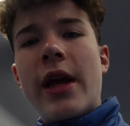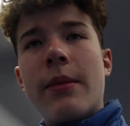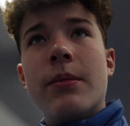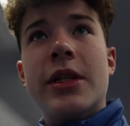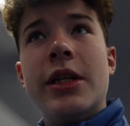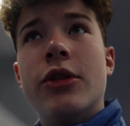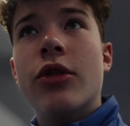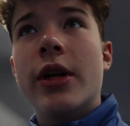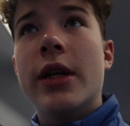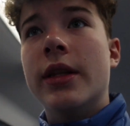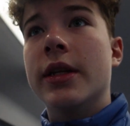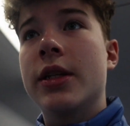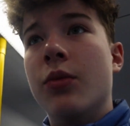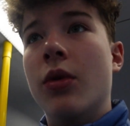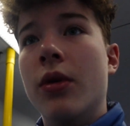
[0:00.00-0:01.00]
empty train,
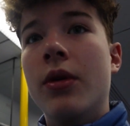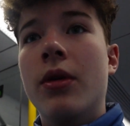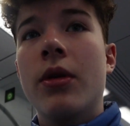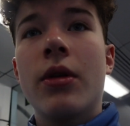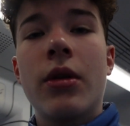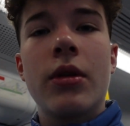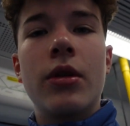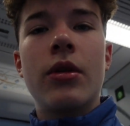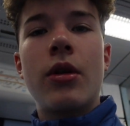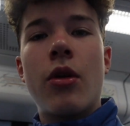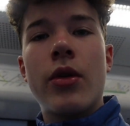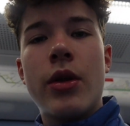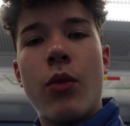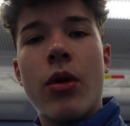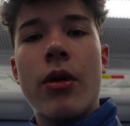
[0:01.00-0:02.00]
this one.
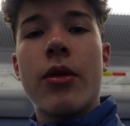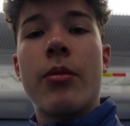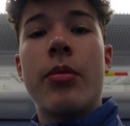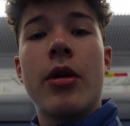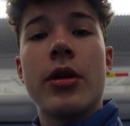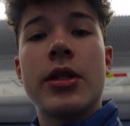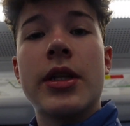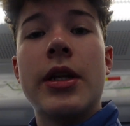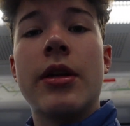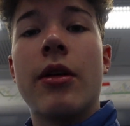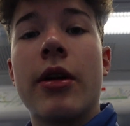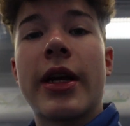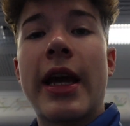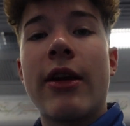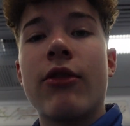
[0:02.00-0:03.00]
Only one other person in
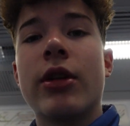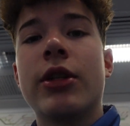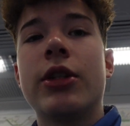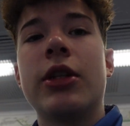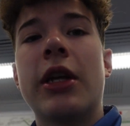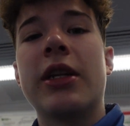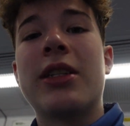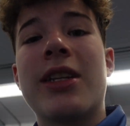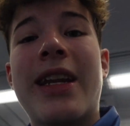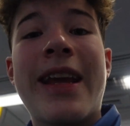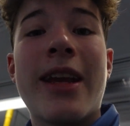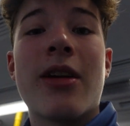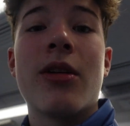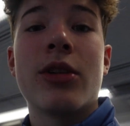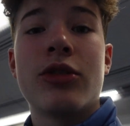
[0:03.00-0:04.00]
our carriage, and it's an
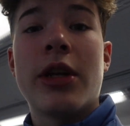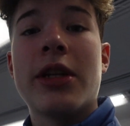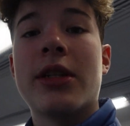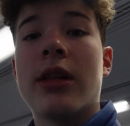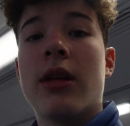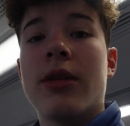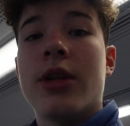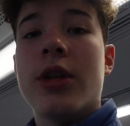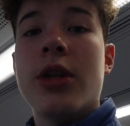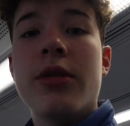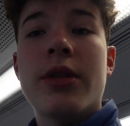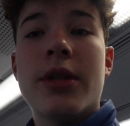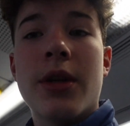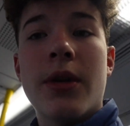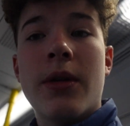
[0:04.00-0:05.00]
8-car train to London
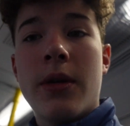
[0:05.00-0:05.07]
Euston.